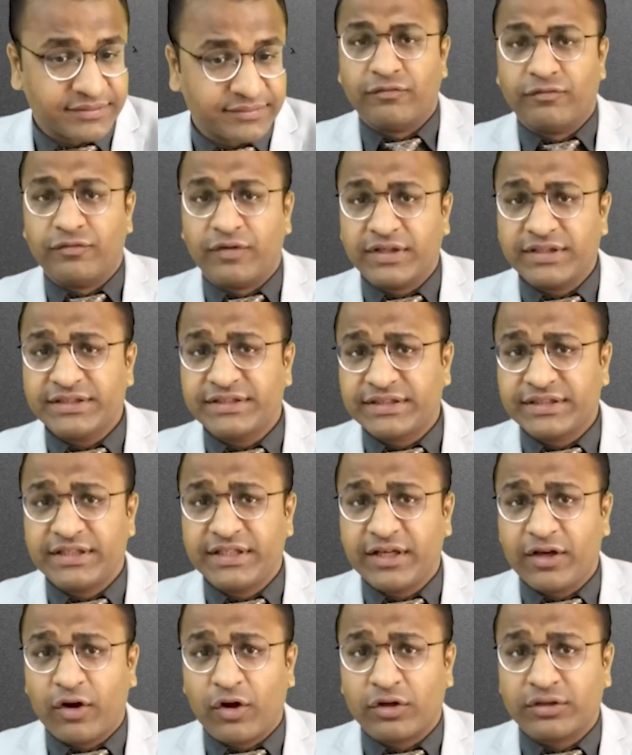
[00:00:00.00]
Once
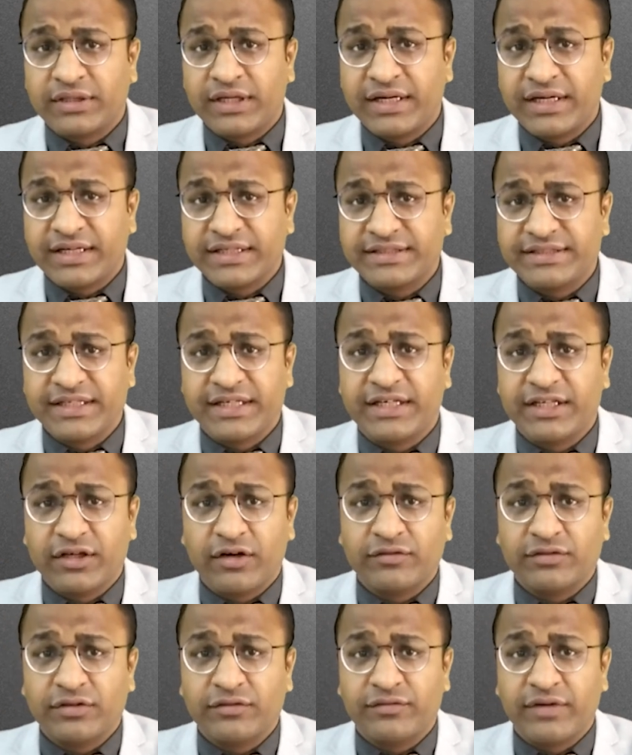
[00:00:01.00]
the authenticity
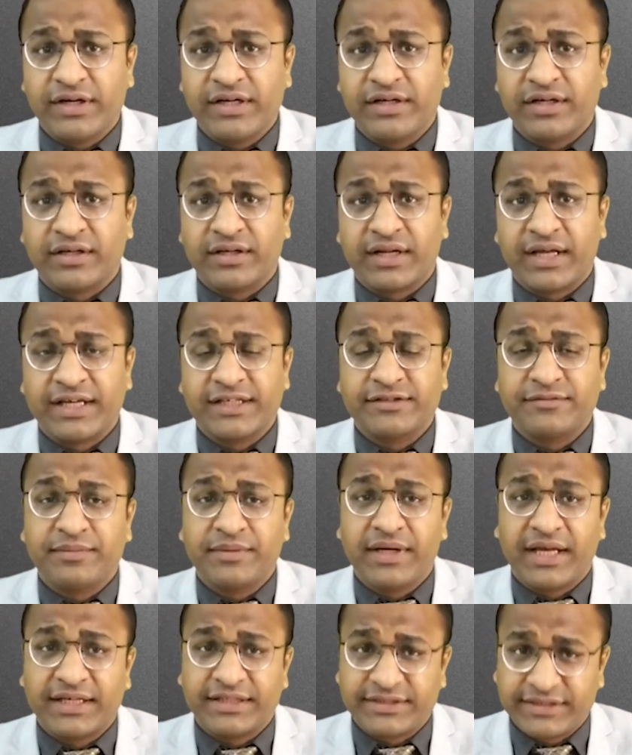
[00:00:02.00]
of the vendor has
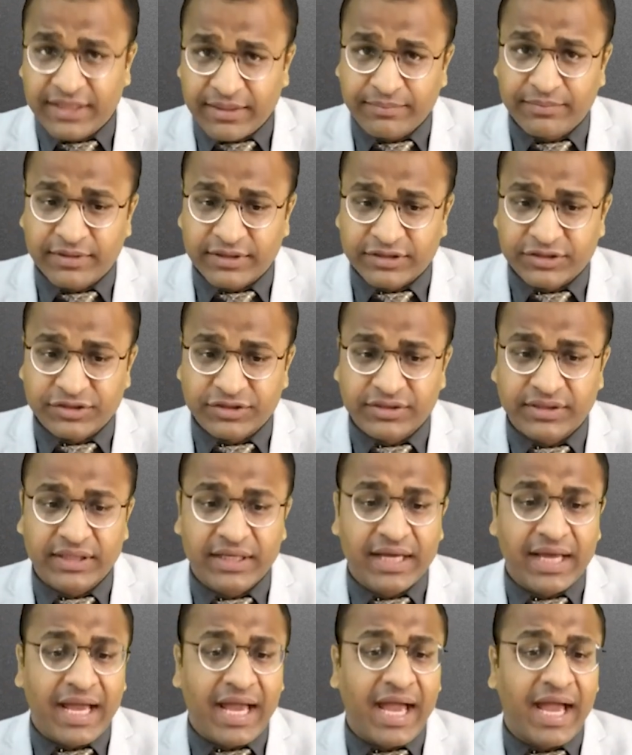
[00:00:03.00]
been established
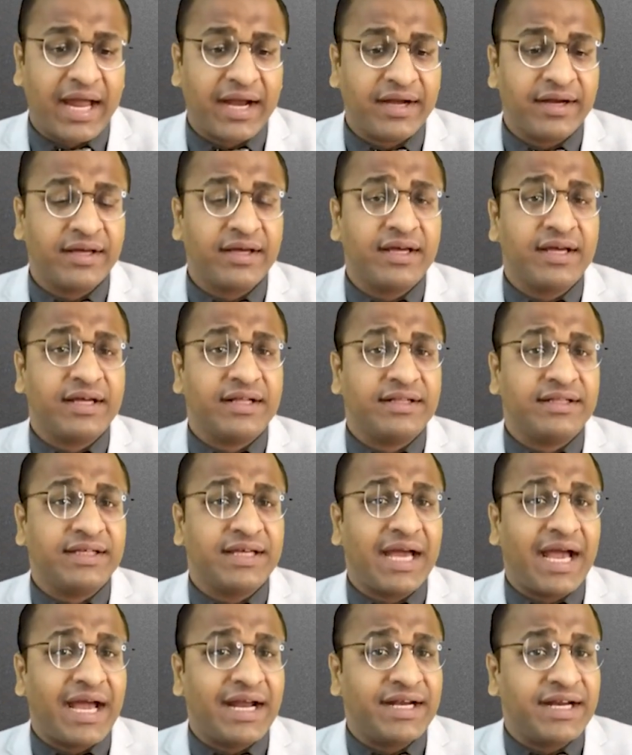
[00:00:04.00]
and
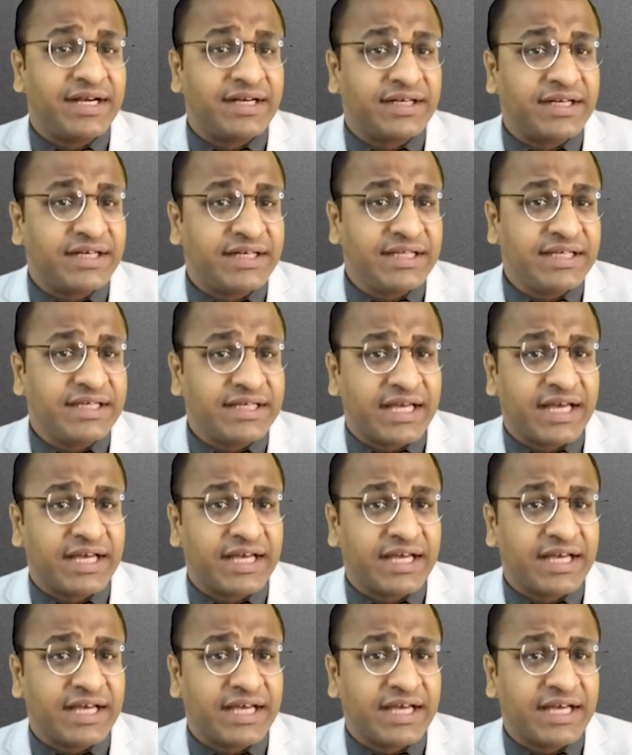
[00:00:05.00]
the identity